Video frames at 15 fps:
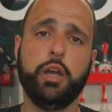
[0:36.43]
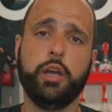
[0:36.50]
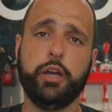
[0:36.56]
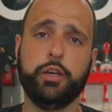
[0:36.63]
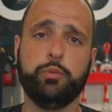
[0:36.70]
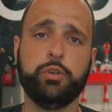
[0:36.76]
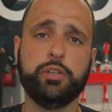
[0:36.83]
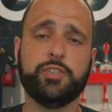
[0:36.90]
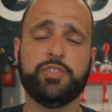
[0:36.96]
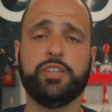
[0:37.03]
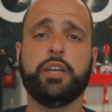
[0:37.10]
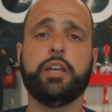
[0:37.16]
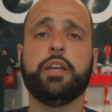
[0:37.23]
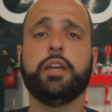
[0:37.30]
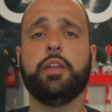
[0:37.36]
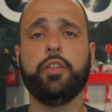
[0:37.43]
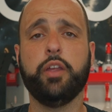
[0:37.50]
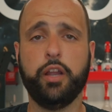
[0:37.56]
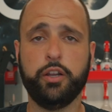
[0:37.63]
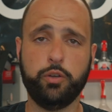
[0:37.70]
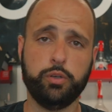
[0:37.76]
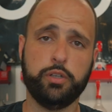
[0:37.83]
I'd rinse it, and then
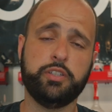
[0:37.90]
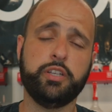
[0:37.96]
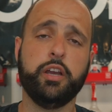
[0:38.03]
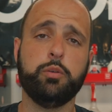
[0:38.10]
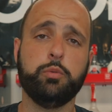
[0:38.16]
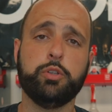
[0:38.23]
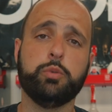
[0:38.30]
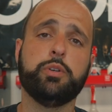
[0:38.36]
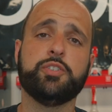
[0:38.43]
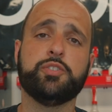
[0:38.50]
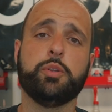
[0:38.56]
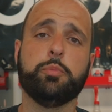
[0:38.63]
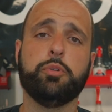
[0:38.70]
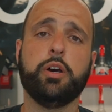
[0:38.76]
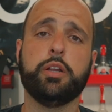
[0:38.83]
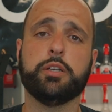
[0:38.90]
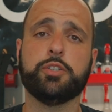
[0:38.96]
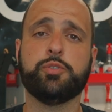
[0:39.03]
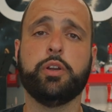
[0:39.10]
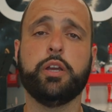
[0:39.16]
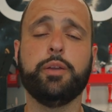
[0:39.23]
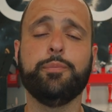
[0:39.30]
I'd go to town with the rest of the
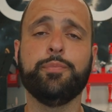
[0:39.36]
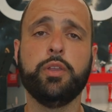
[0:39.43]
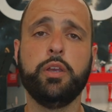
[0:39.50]
products, right?